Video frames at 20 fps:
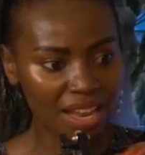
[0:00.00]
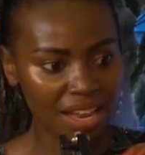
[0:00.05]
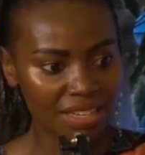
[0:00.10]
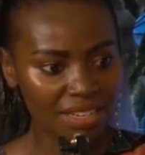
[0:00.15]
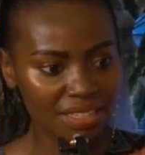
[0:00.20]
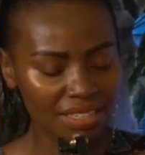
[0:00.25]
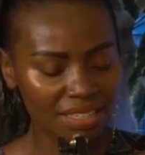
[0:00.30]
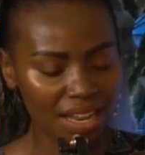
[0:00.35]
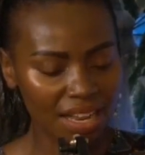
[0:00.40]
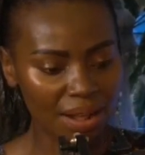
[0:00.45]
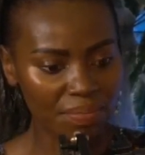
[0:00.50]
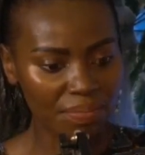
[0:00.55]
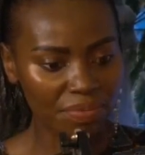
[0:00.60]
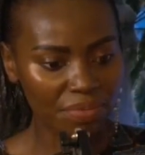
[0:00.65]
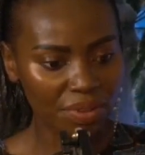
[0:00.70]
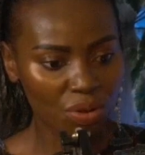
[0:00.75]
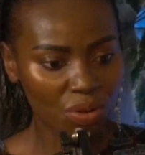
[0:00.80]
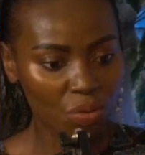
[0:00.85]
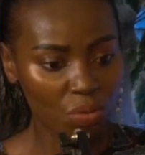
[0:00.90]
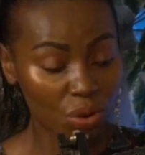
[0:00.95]
And
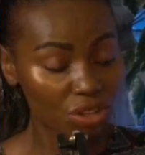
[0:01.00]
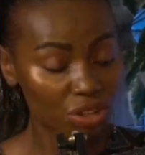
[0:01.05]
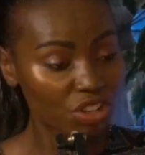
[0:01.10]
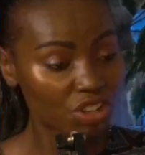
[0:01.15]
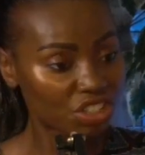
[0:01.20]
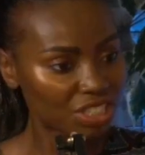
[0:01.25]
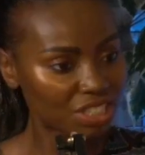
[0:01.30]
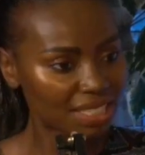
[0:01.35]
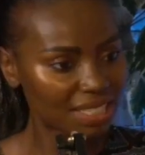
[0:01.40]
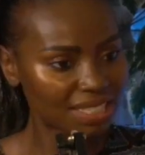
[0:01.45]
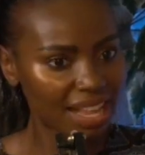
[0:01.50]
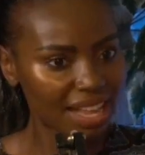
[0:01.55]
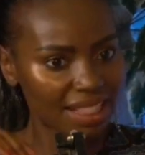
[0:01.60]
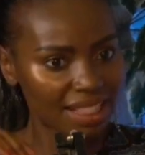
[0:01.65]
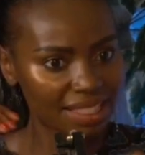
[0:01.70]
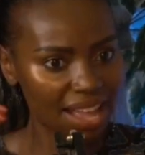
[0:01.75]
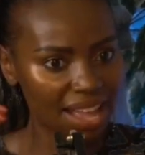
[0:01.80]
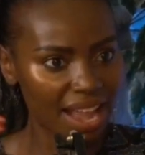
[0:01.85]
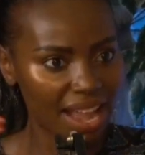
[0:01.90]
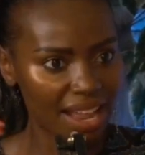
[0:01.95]
what you just
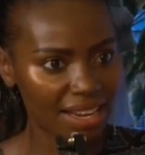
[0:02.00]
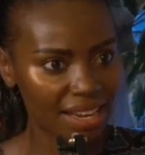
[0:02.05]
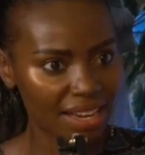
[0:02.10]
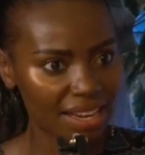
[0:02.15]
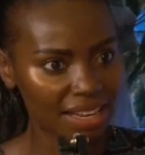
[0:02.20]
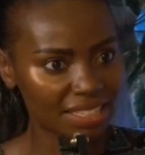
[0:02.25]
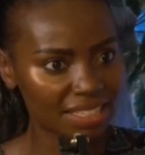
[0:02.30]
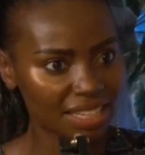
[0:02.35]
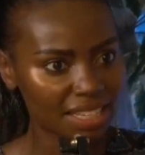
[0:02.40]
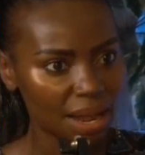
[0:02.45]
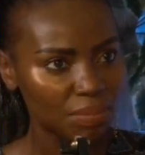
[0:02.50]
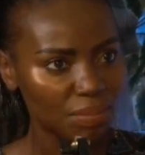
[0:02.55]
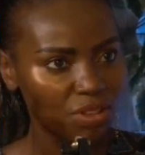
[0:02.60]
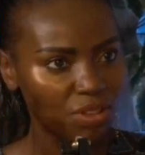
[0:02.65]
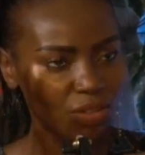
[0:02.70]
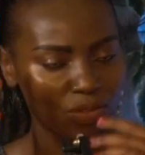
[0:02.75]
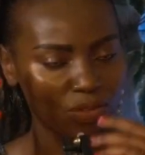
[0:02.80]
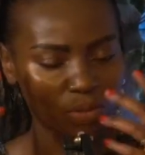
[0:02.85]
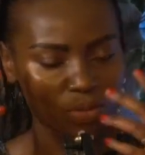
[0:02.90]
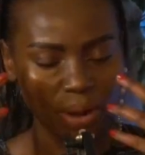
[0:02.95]
said then in
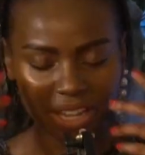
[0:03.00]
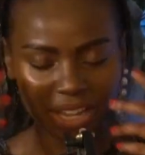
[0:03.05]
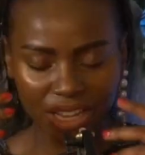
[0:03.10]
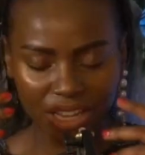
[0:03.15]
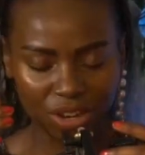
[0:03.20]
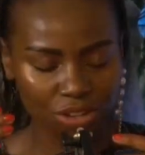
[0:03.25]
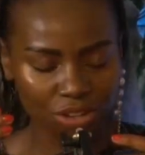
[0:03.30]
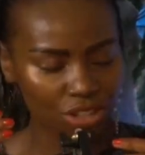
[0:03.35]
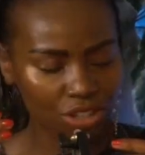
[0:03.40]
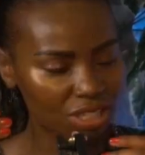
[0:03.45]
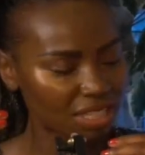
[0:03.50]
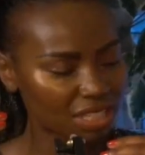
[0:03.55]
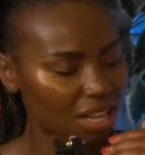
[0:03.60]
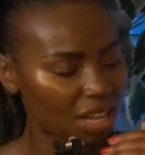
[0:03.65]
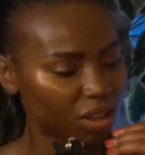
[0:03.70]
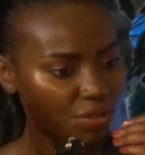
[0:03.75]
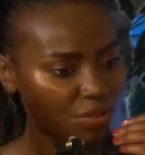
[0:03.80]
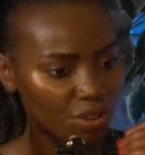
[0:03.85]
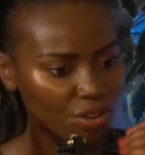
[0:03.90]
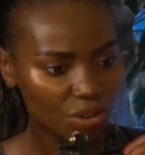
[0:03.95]
terms of working on
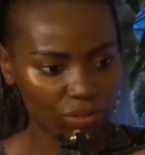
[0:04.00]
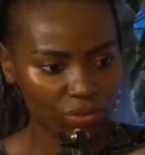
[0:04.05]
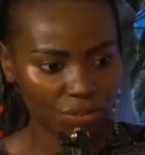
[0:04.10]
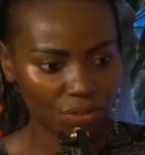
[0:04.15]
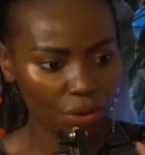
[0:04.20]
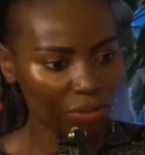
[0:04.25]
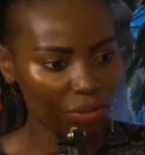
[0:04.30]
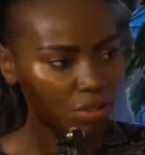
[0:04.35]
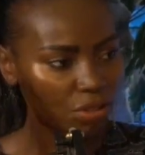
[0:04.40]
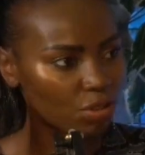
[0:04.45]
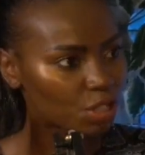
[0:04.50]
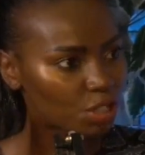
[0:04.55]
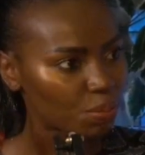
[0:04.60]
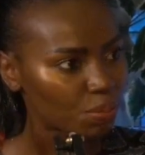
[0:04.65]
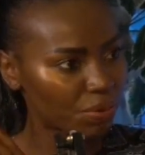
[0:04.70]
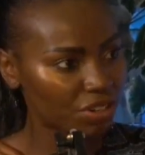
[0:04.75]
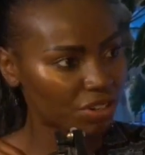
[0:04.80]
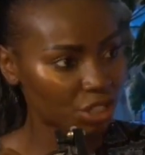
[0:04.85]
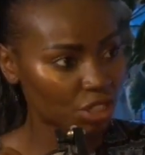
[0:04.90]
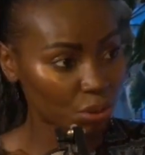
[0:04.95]
yourself, your growth, your
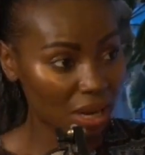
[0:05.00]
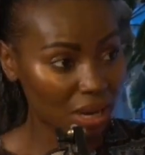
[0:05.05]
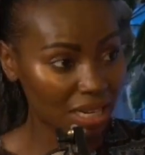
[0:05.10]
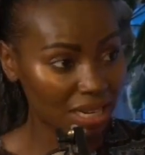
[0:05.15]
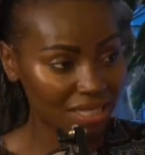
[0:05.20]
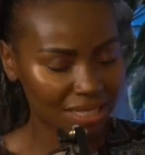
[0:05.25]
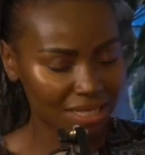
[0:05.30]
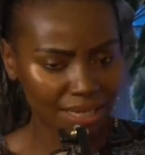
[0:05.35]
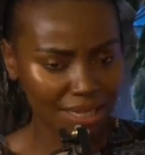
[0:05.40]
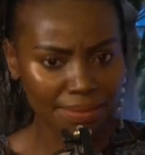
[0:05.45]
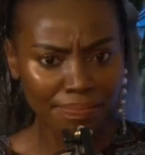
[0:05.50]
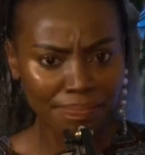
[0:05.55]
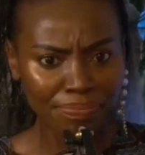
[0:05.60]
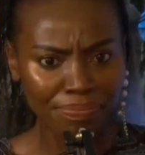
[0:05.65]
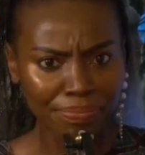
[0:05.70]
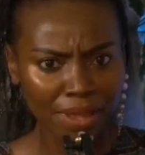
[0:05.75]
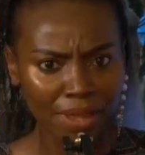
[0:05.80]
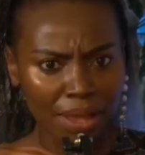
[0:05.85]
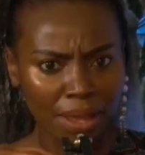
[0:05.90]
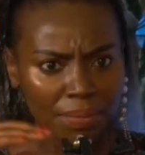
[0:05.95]
spirituality,
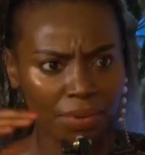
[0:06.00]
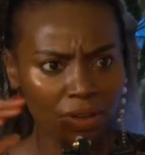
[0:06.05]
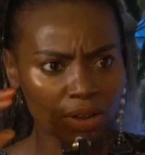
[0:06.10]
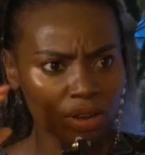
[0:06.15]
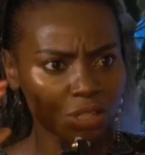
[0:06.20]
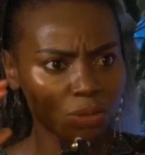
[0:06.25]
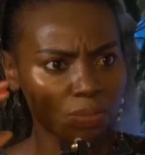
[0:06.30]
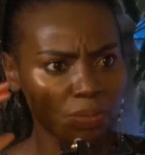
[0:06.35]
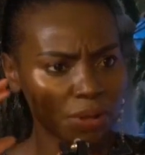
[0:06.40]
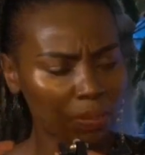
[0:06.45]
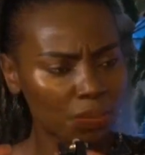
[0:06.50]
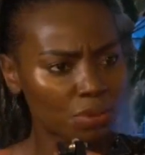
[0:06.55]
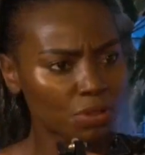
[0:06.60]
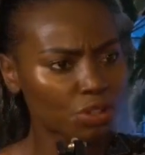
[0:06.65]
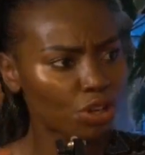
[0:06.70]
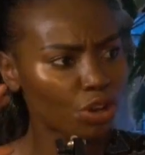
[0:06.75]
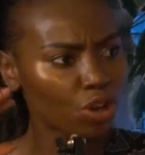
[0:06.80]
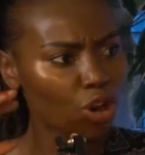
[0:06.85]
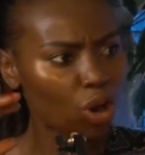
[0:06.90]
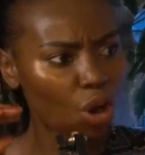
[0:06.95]
because
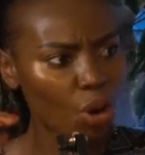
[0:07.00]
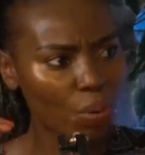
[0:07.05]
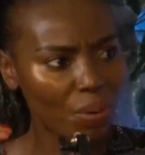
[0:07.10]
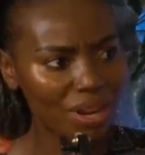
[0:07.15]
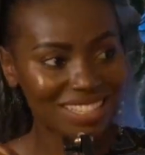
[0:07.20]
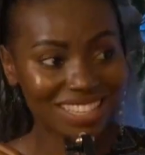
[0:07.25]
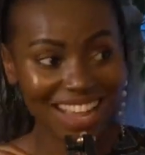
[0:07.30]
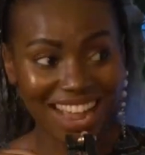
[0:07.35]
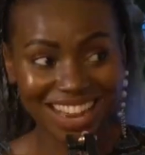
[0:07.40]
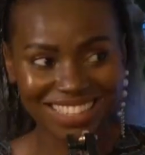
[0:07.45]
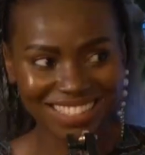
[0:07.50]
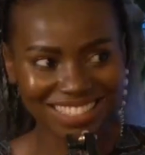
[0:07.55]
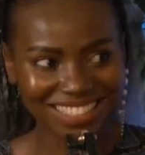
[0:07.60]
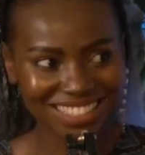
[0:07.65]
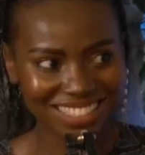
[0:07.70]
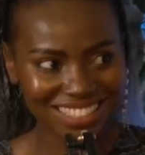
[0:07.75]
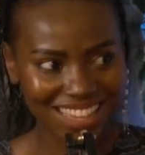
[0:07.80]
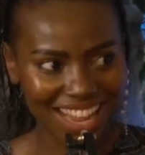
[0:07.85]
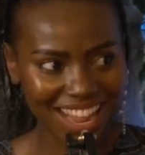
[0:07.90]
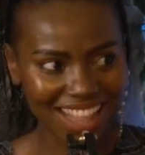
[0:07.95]
people don't always
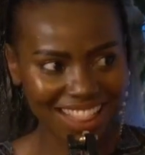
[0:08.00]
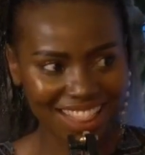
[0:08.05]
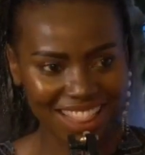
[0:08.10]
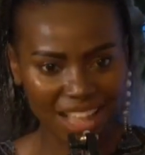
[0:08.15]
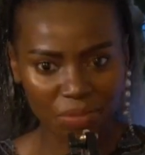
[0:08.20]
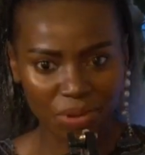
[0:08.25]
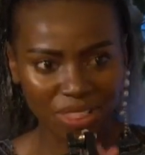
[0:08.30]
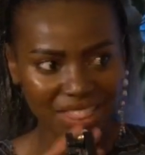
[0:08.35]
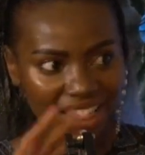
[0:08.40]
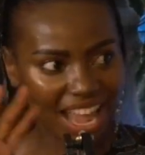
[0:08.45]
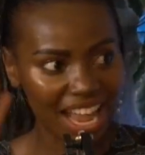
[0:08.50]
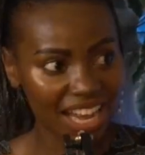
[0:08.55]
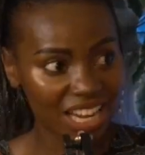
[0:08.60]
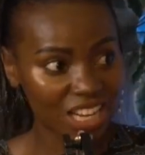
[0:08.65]
understand that with